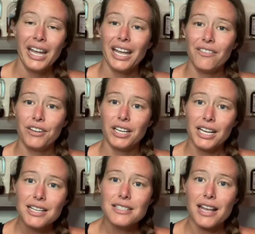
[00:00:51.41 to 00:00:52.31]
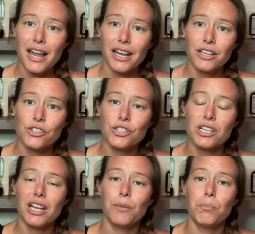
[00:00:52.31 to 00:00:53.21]
If it is aged,
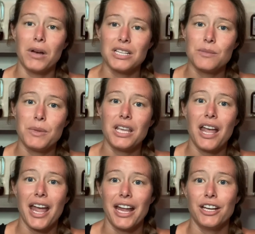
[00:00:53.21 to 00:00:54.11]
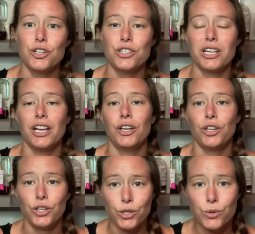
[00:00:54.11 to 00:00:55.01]
it must be aged
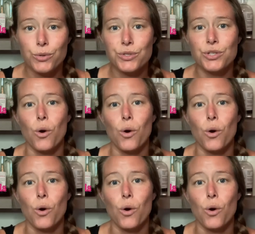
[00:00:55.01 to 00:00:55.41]
in used